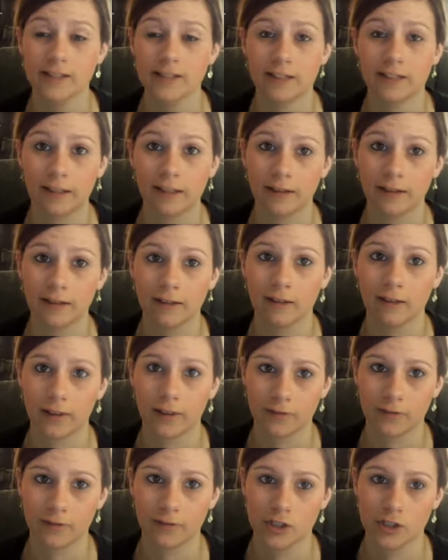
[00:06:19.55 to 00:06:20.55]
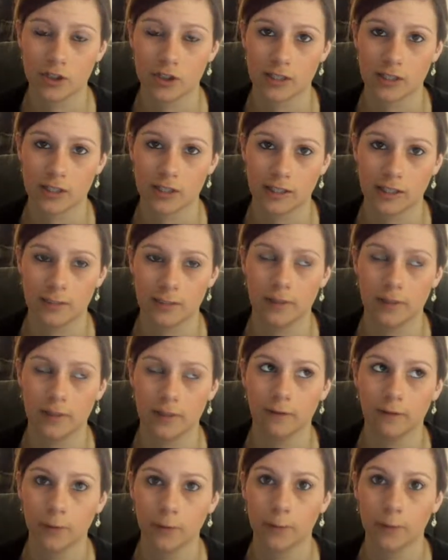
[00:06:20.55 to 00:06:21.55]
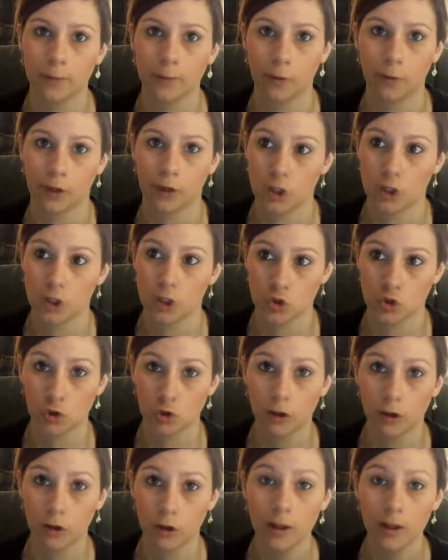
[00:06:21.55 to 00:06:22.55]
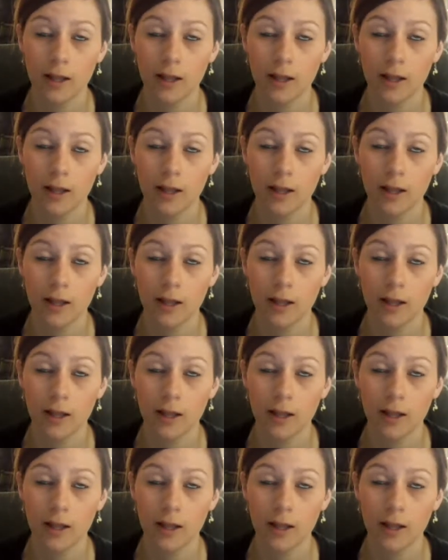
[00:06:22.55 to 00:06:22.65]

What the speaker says: and I think a lot of teachers like to be a little bit more in control